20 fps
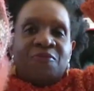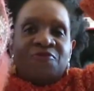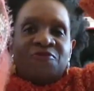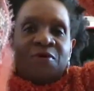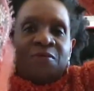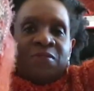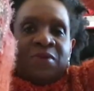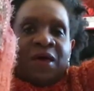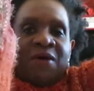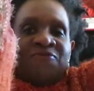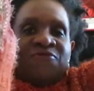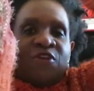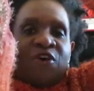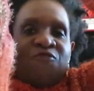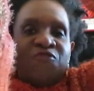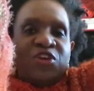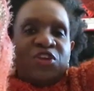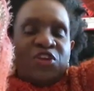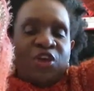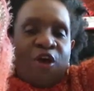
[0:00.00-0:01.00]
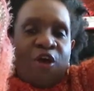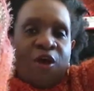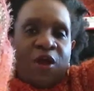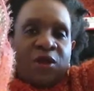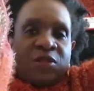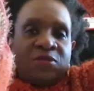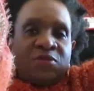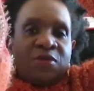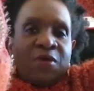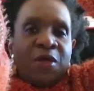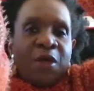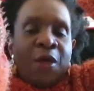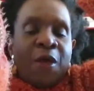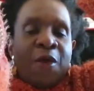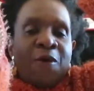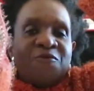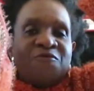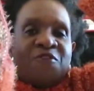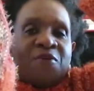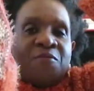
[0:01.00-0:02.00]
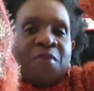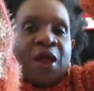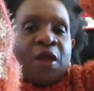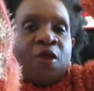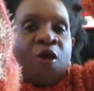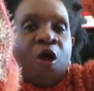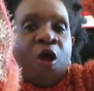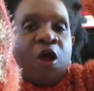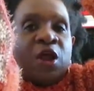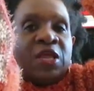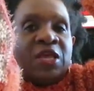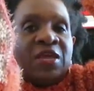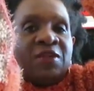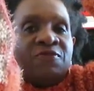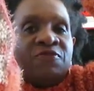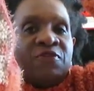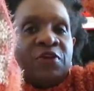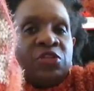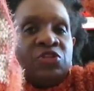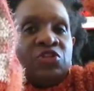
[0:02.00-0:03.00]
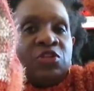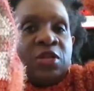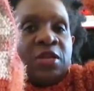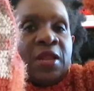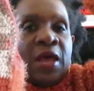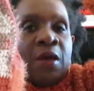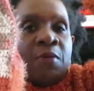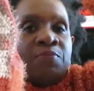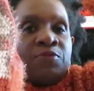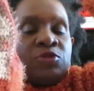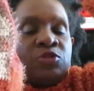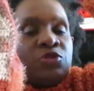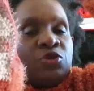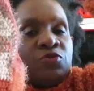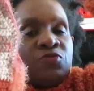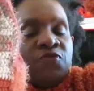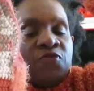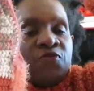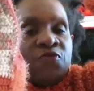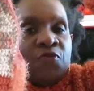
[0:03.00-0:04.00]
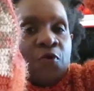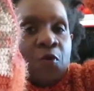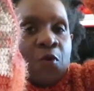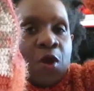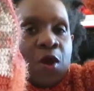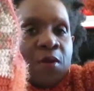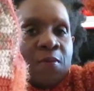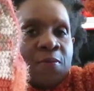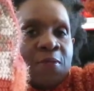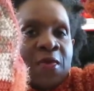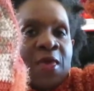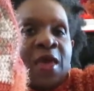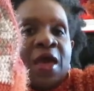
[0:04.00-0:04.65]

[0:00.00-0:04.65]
from leftover yarns from my cardigan featured in episode 4.